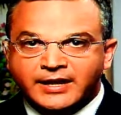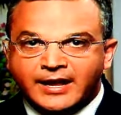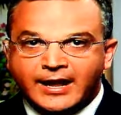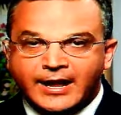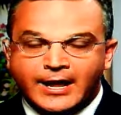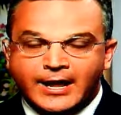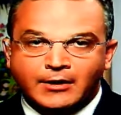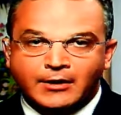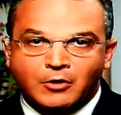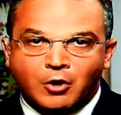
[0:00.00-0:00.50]

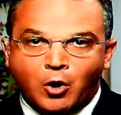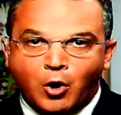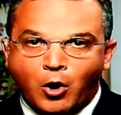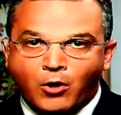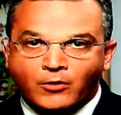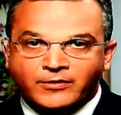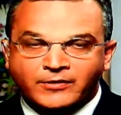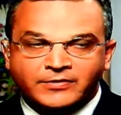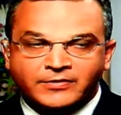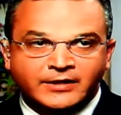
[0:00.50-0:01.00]
and all
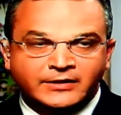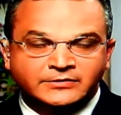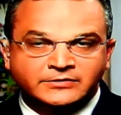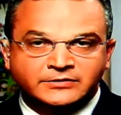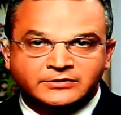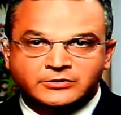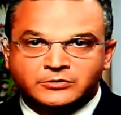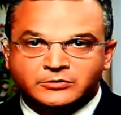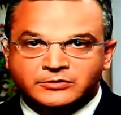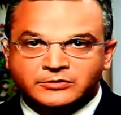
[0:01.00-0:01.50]
the things
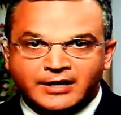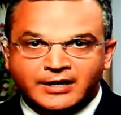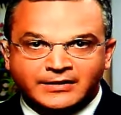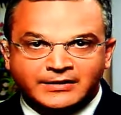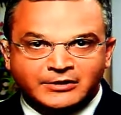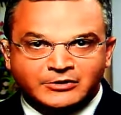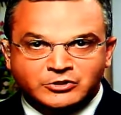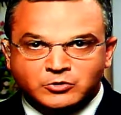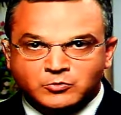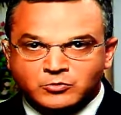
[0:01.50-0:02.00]
that you're
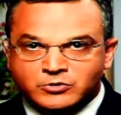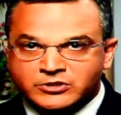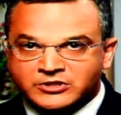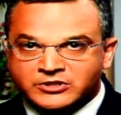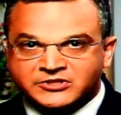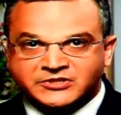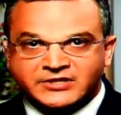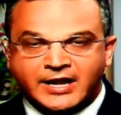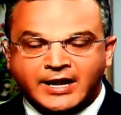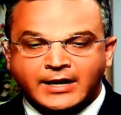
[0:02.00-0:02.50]
that you were just
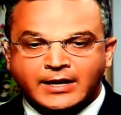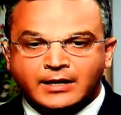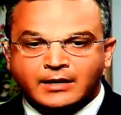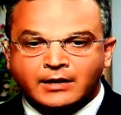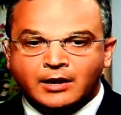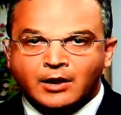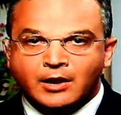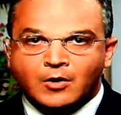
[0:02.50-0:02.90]
stating.